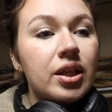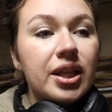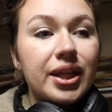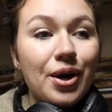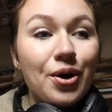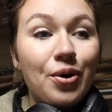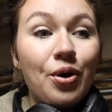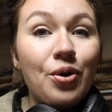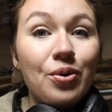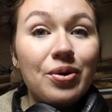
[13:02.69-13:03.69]

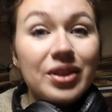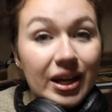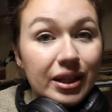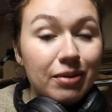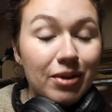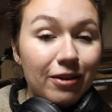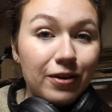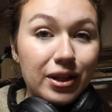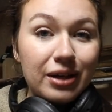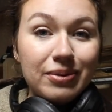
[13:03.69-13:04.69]
So that's gonna be the
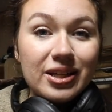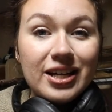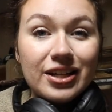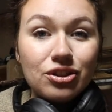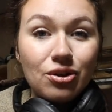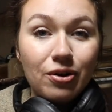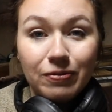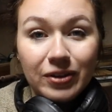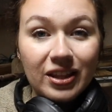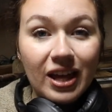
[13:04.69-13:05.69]
first thing we attach. So
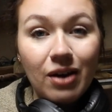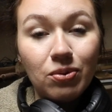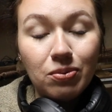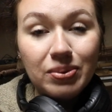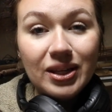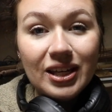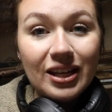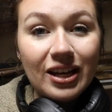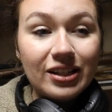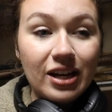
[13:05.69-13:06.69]
hopefully that will
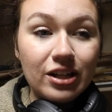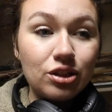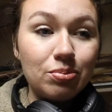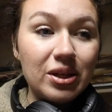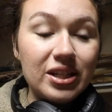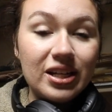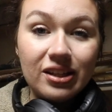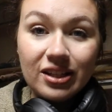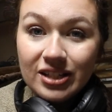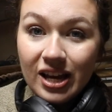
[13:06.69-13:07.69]
be attached by the end
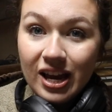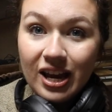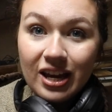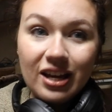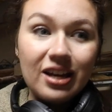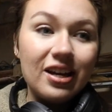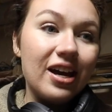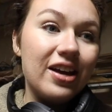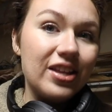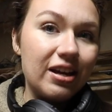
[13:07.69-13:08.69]
of the day.
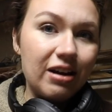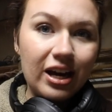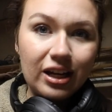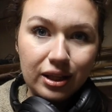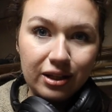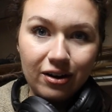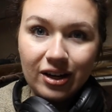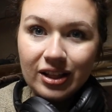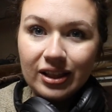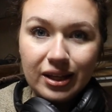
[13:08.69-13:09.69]
And then I can
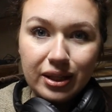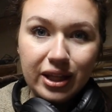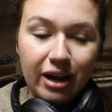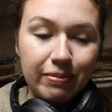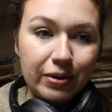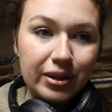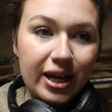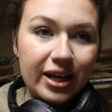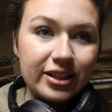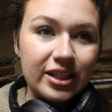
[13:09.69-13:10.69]
start at least that
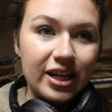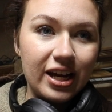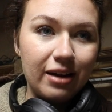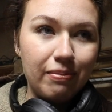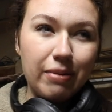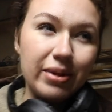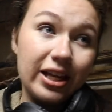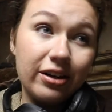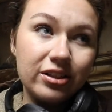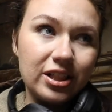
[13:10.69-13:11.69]
mosaic today, maybe
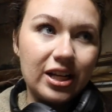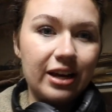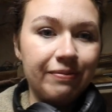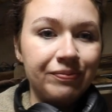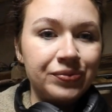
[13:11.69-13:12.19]
later today.